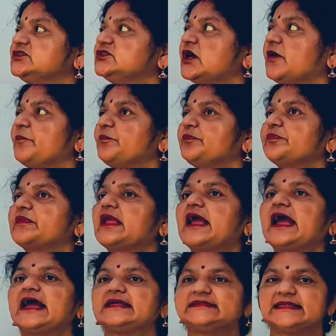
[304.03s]
stanza,
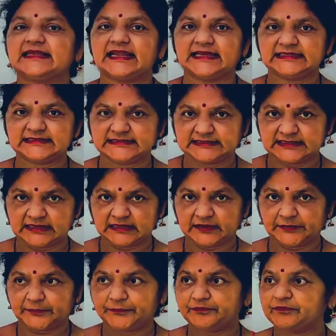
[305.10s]
and the lines
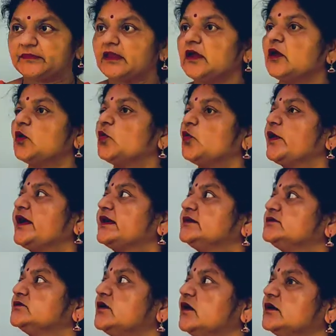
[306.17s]
are,
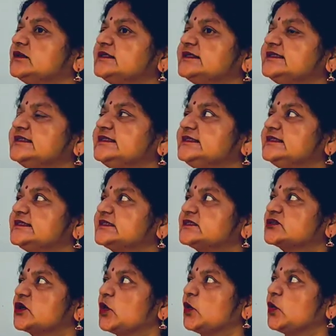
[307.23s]
Where do all the
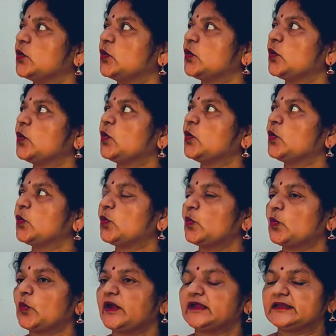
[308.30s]
teachers go
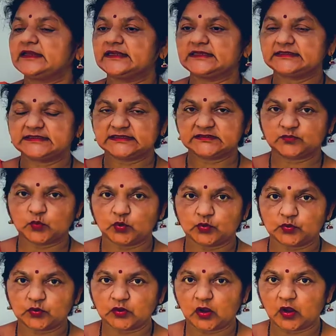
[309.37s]
when it's
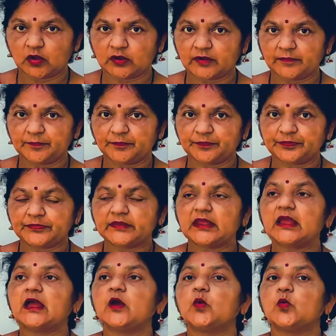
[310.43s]
4 o'clock?
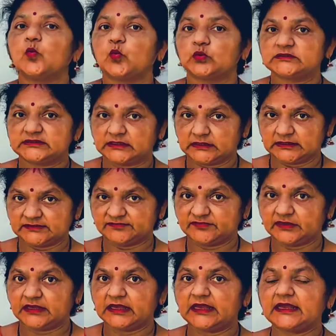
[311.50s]
Do they
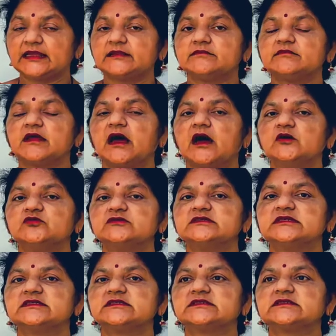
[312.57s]
live in
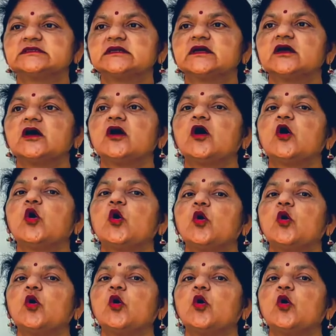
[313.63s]
houses?